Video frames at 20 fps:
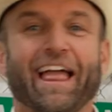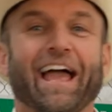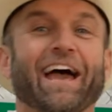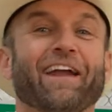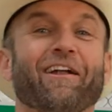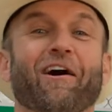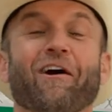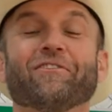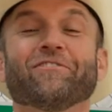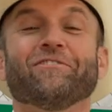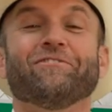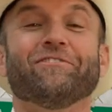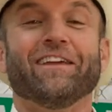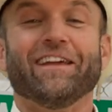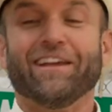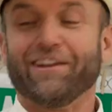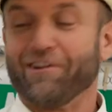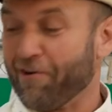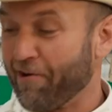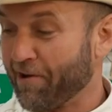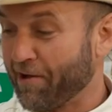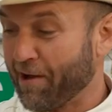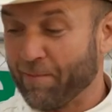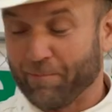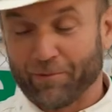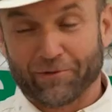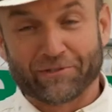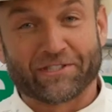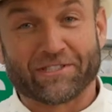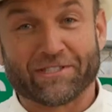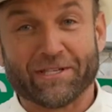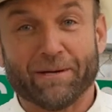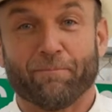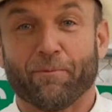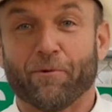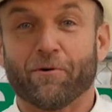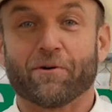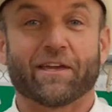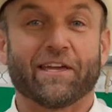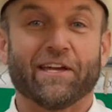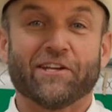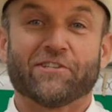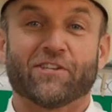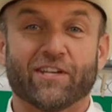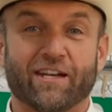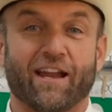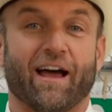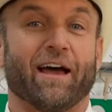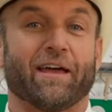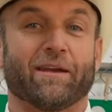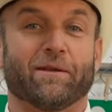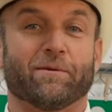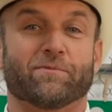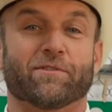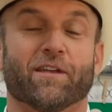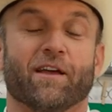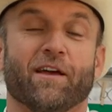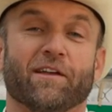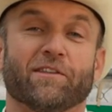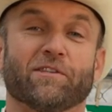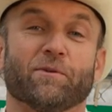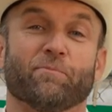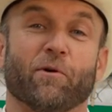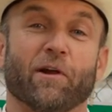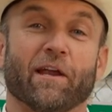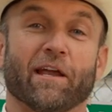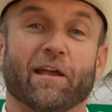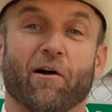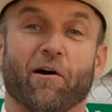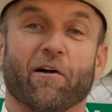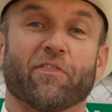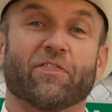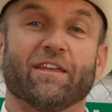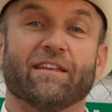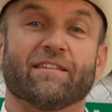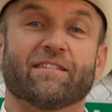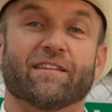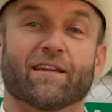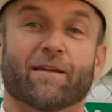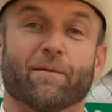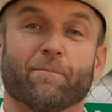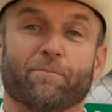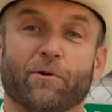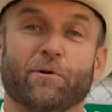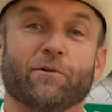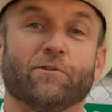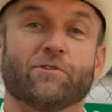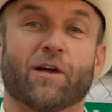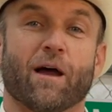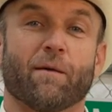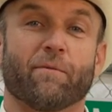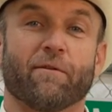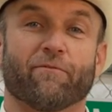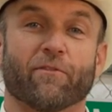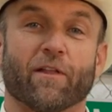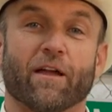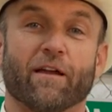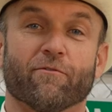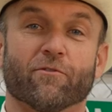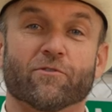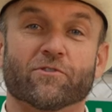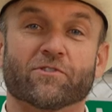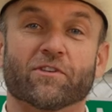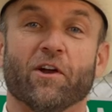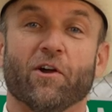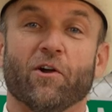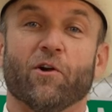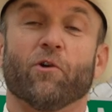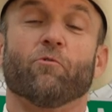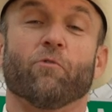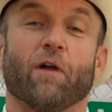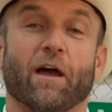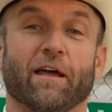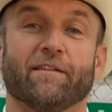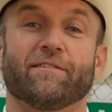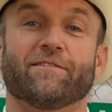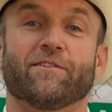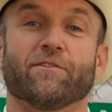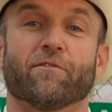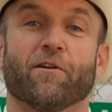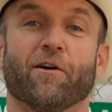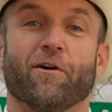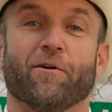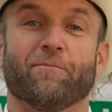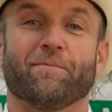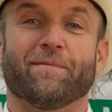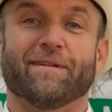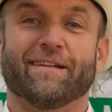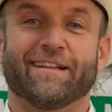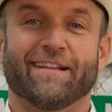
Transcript: And all you need are a couple simple kitchen items to bring authentic Punjabi flavors right into your home.